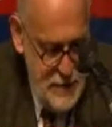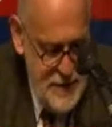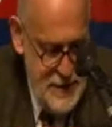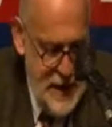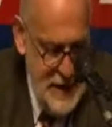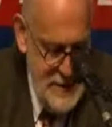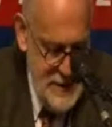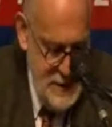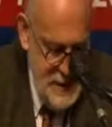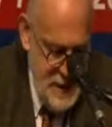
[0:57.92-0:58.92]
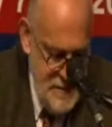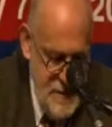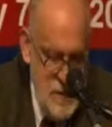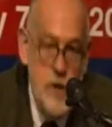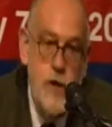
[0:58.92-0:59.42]
of the Nazi
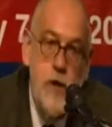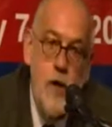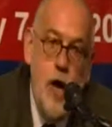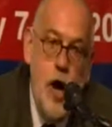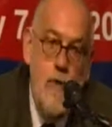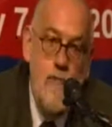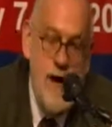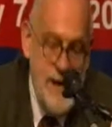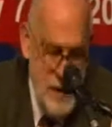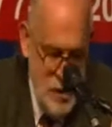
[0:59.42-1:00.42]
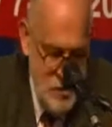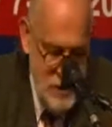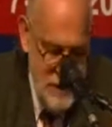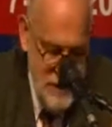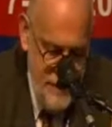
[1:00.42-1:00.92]
attempt auf
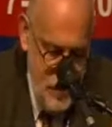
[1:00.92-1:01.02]
Reinigung des